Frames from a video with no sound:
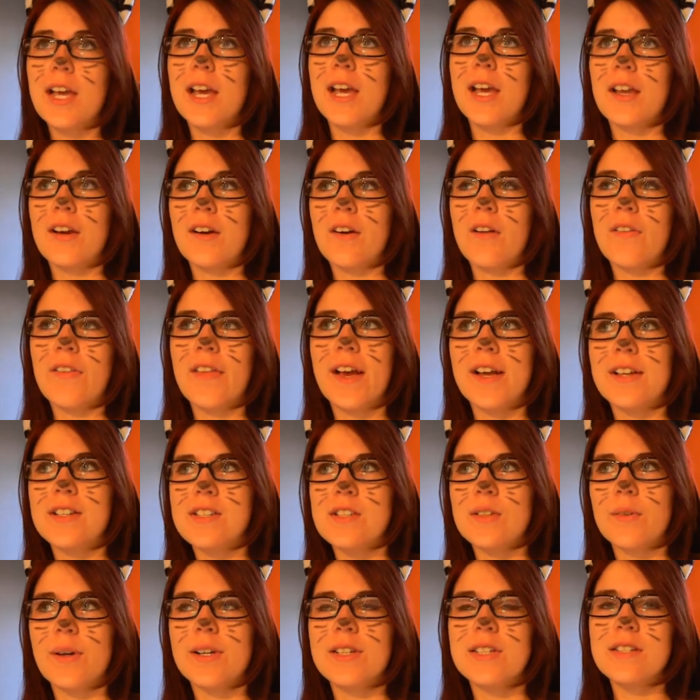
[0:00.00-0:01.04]
and all that,
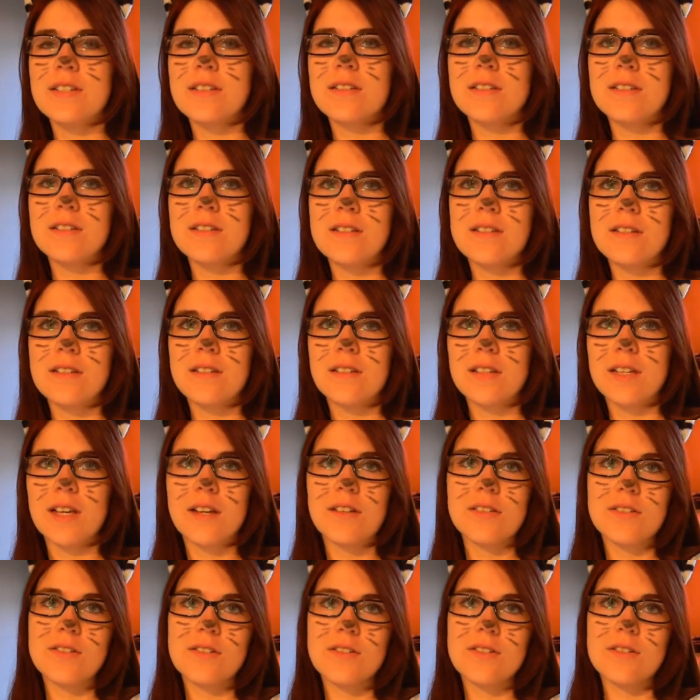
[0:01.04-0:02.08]
so I didn't
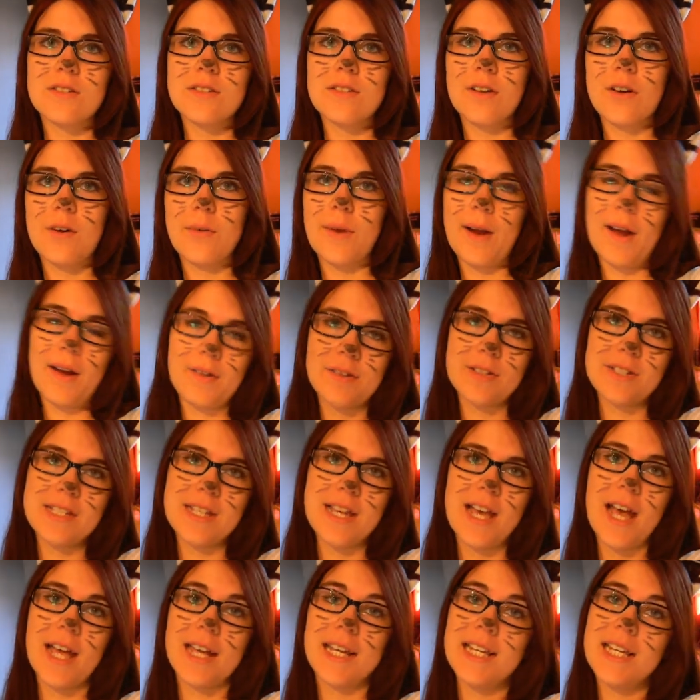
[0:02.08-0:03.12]
get around
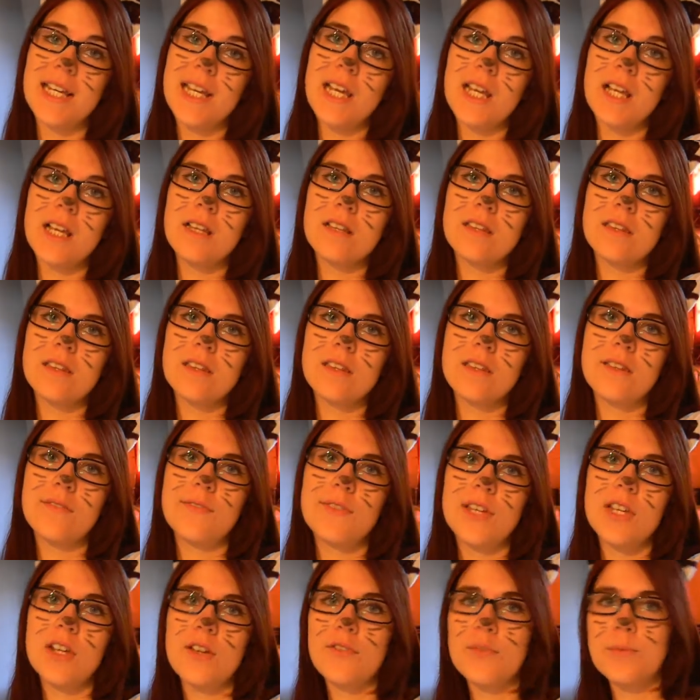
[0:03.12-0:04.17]
to editing the
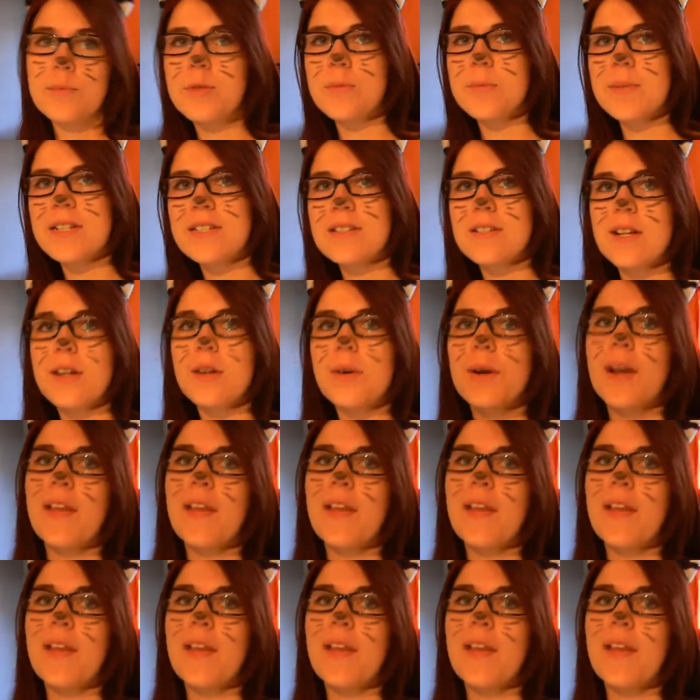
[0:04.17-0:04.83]
video from two weeks ago,